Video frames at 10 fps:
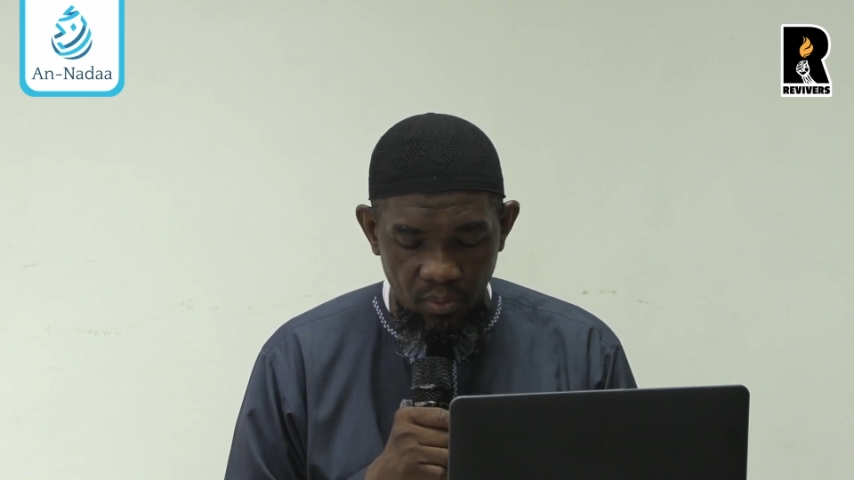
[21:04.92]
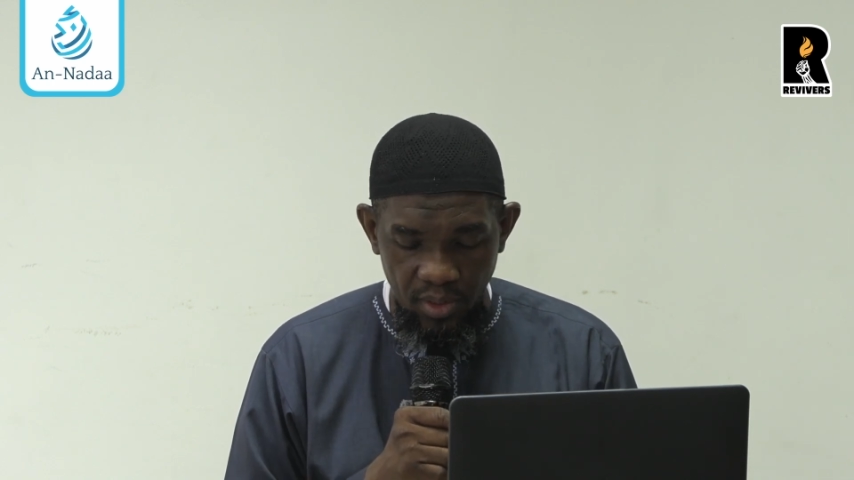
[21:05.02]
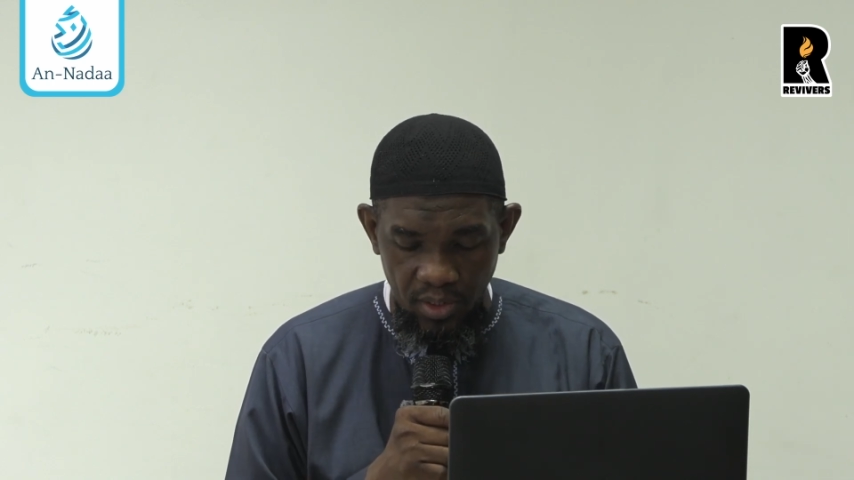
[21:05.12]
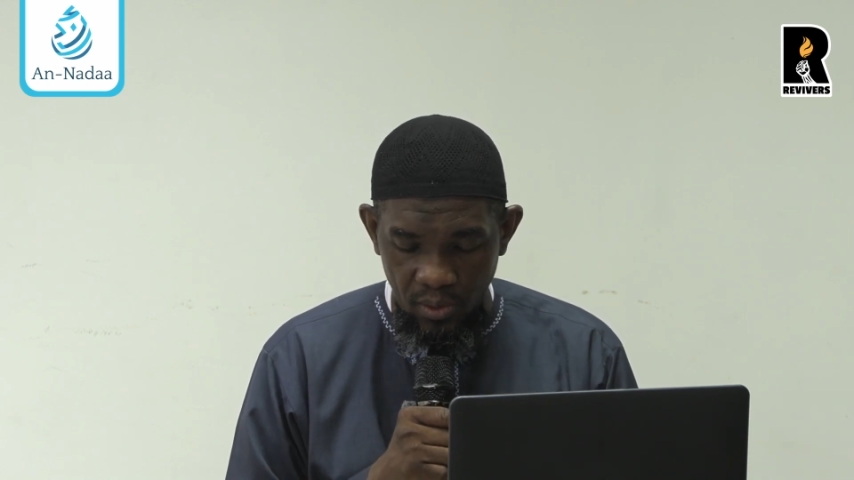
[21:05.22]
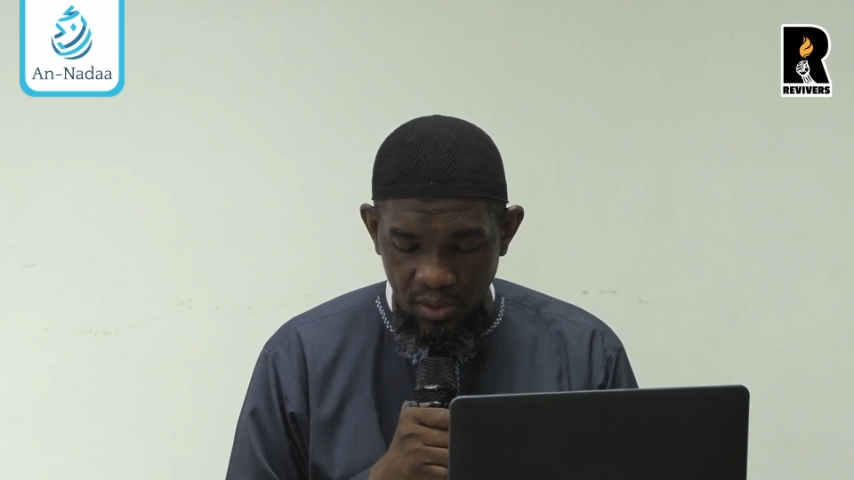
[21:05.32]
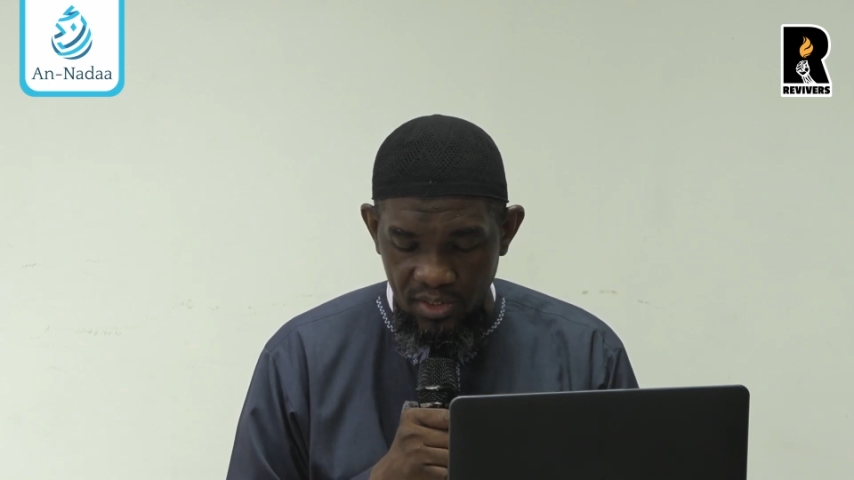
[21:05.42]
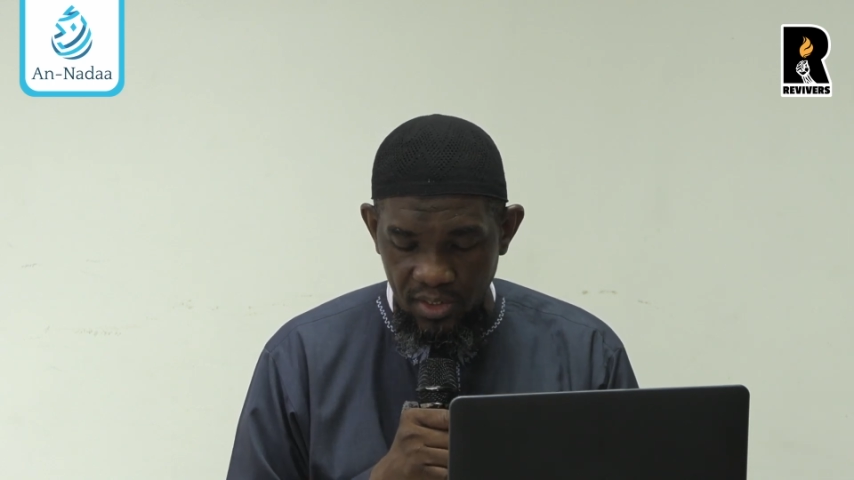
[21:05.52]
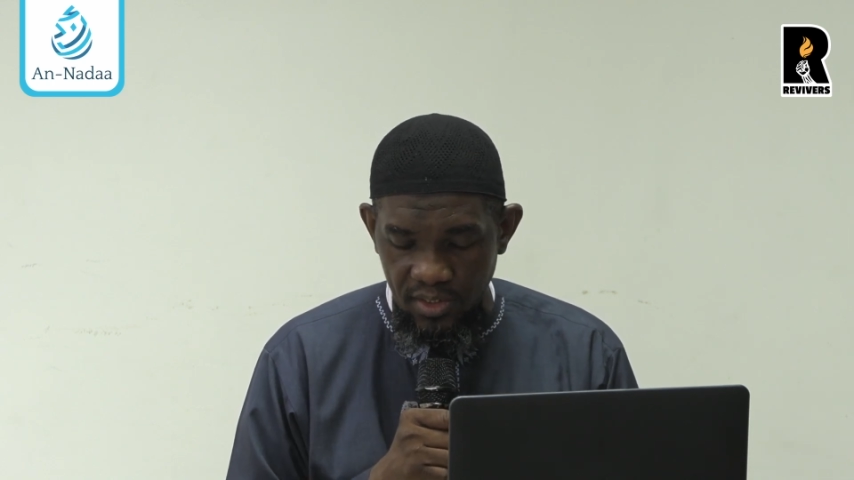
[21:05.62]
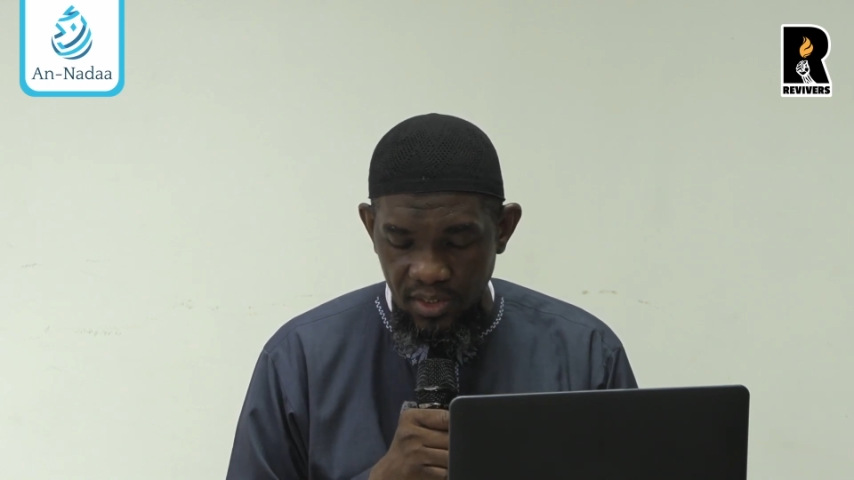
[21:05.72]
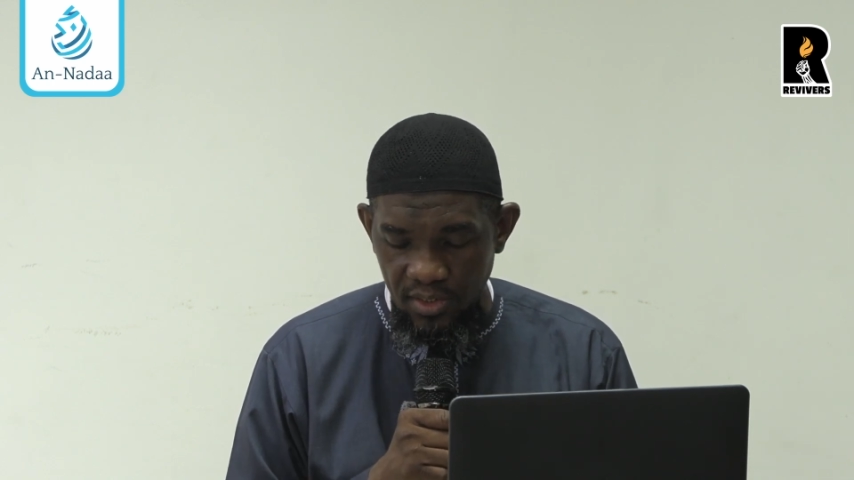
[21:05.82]
When he lost
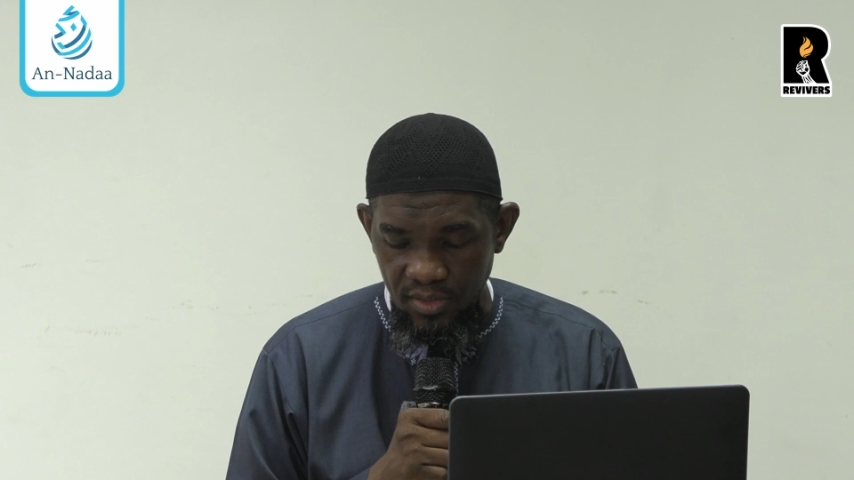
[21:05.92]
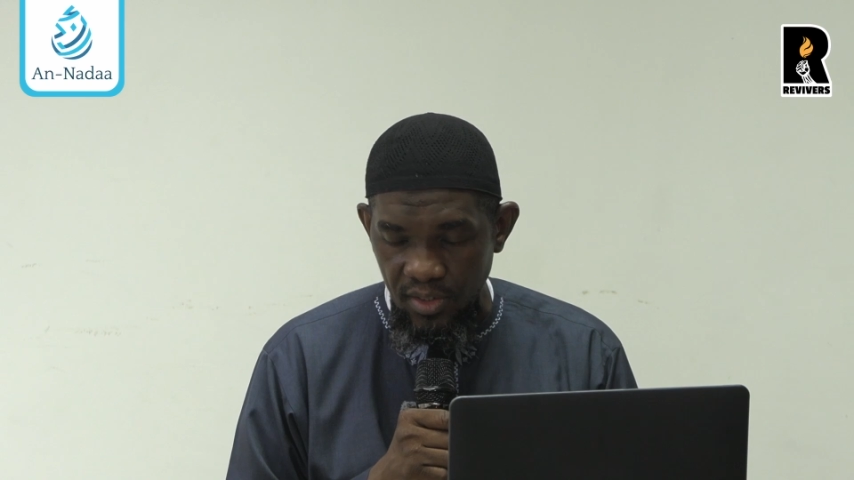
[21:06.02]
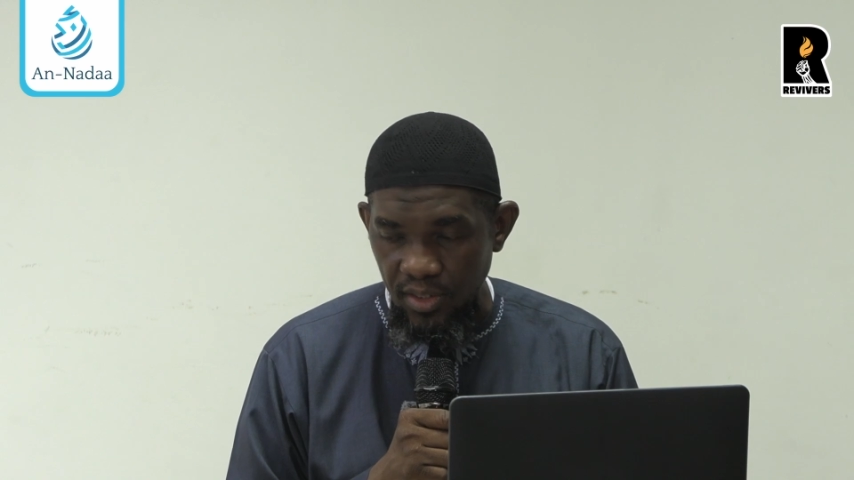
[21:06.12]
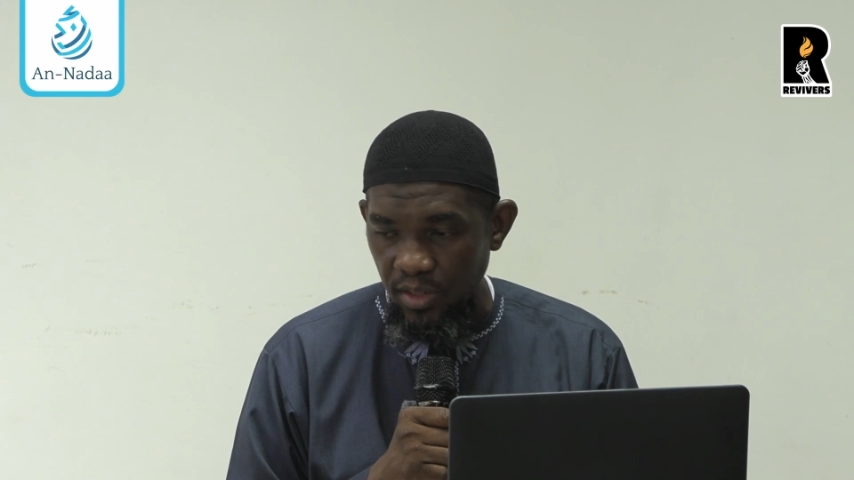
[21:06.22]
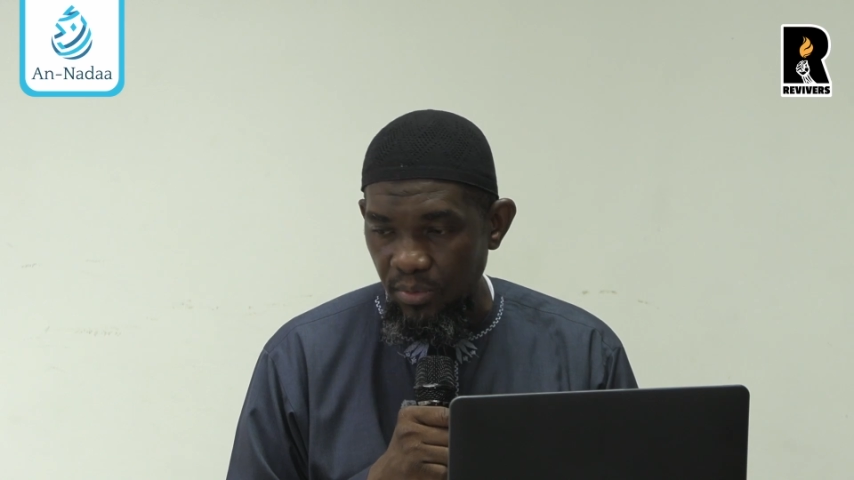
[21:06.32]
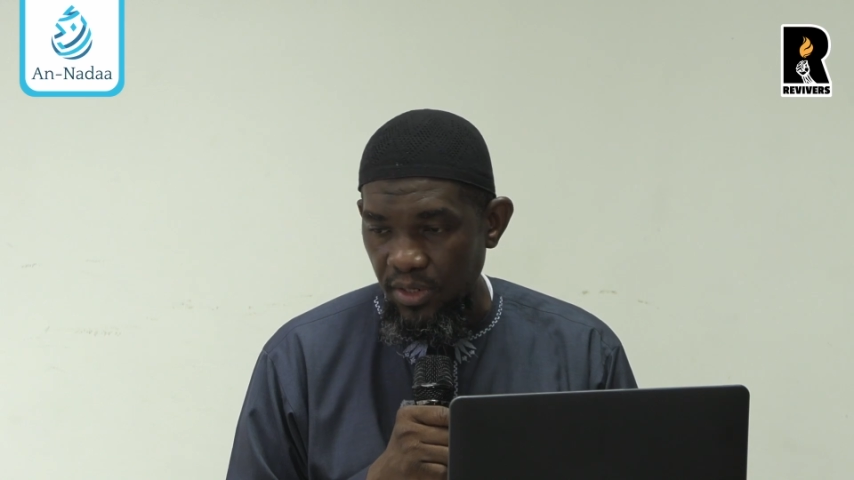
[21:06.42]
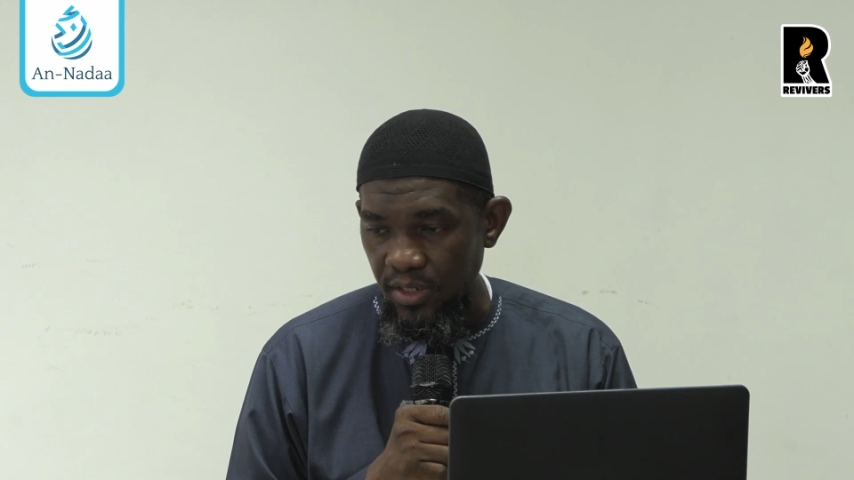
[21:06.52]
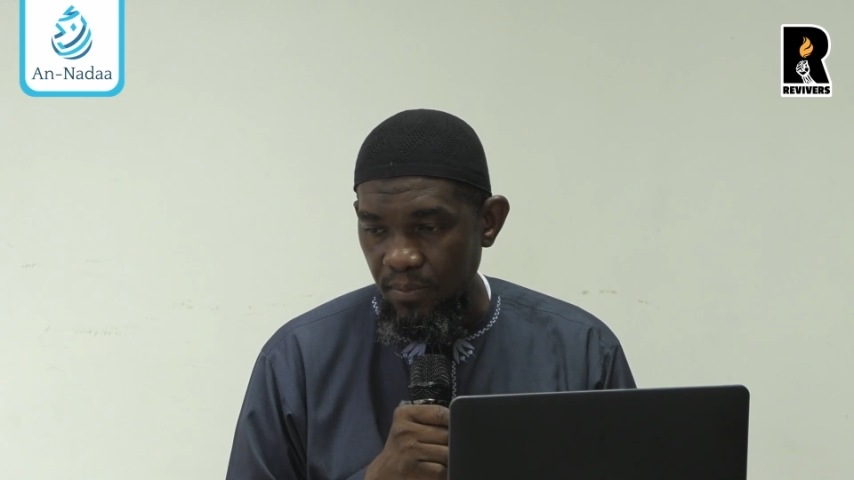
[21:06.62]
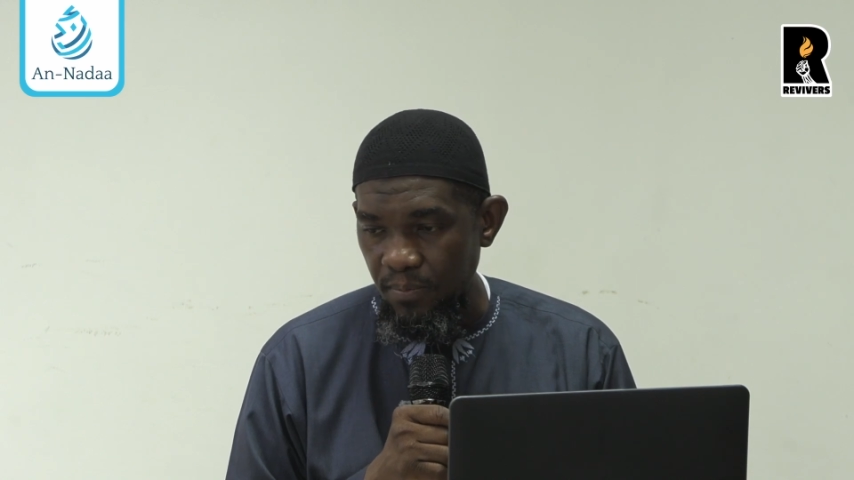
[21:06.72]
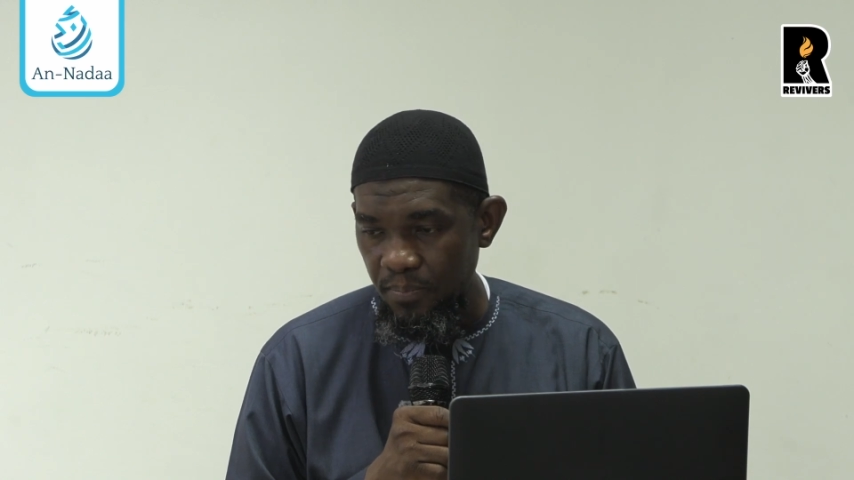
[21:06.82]
his son
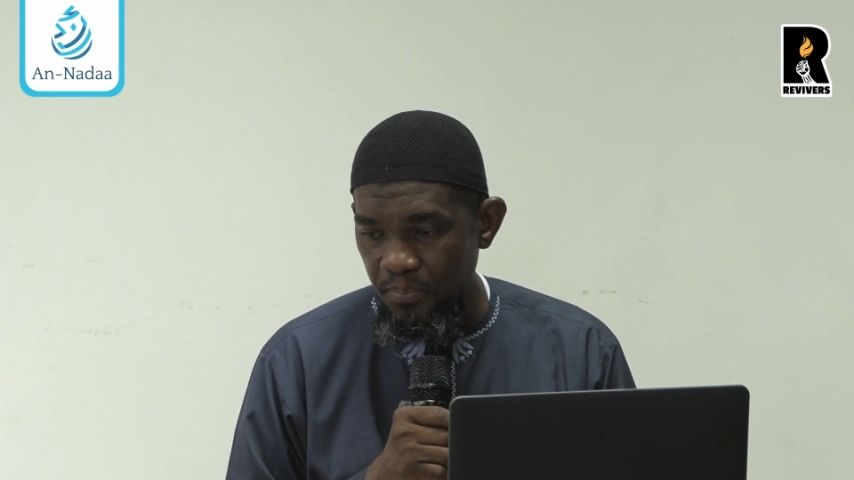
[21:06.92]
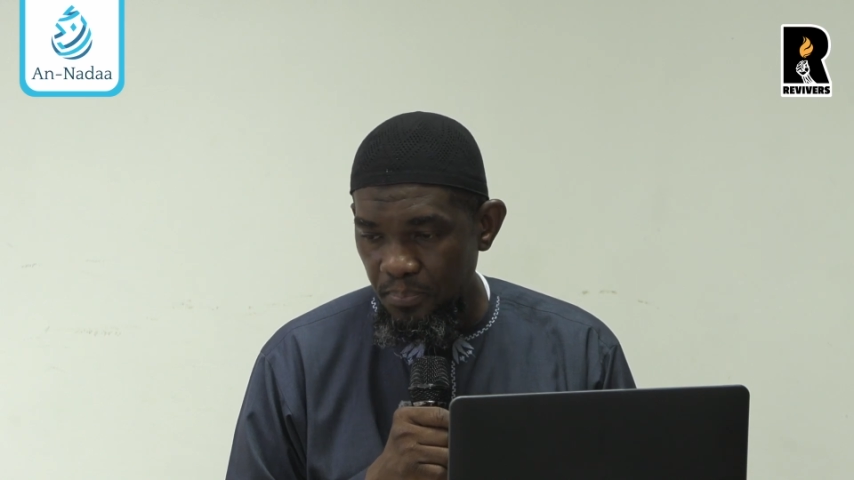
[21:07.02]
Ibrahim,